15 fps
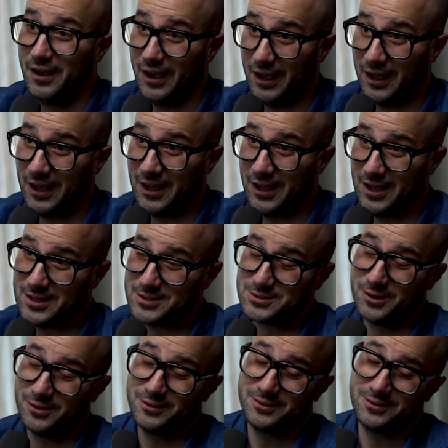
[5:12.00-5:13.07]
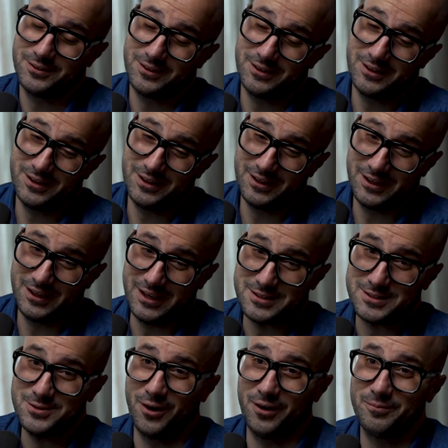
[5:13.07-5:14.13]
Uh, so it's
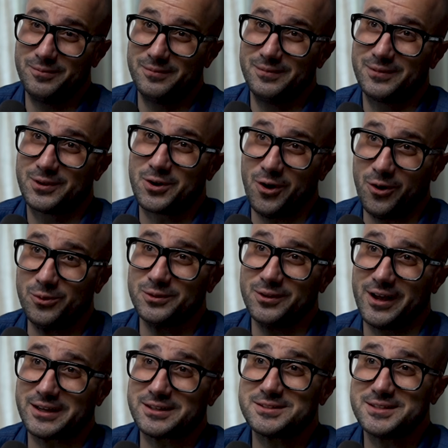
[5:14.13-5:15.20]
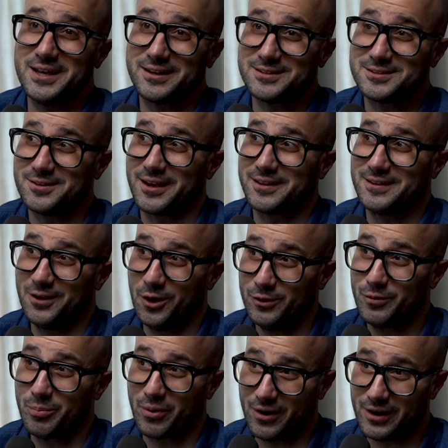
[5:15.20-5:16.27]
not cult-like status like the
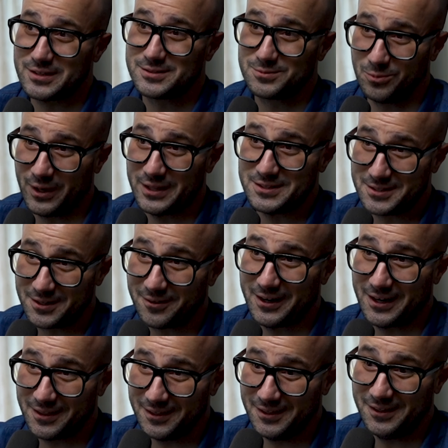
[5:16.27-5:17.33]
overpriced ones that are out there.